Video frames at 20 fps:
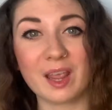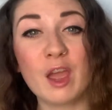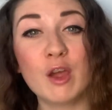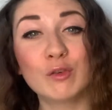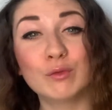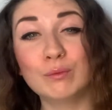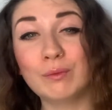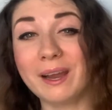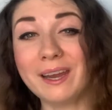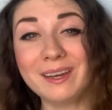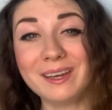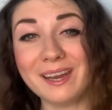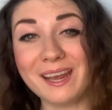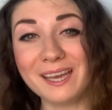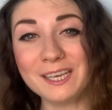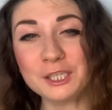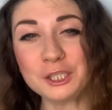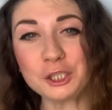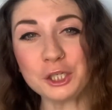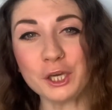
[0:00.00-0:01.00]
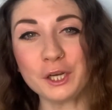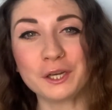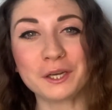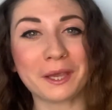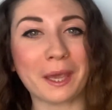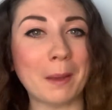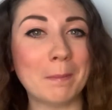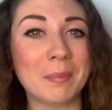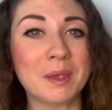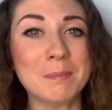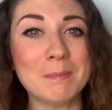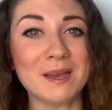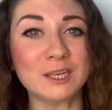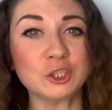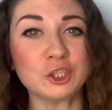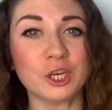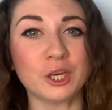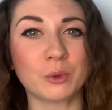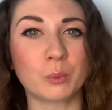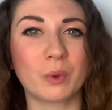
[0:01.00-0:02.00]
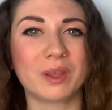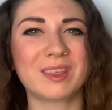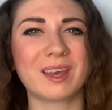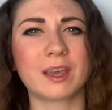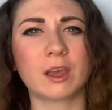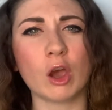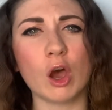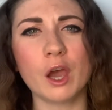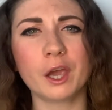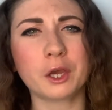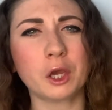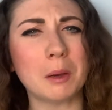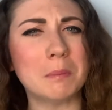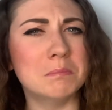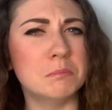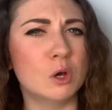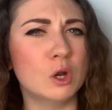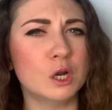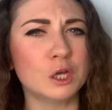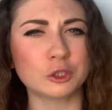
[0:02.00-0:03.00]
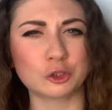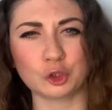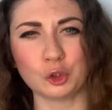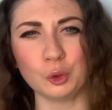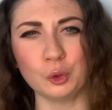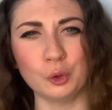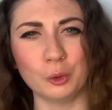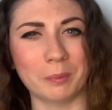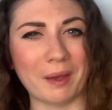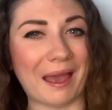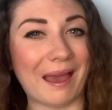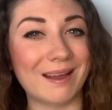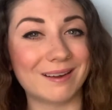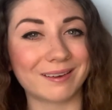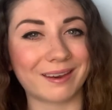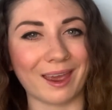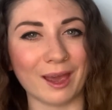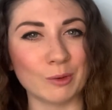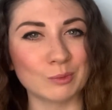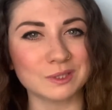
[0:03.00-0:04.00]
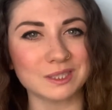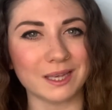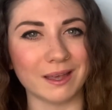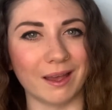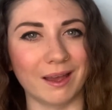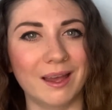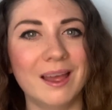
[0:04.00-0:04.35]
Radiation can be measured with a Geiger-Müller tube and counter,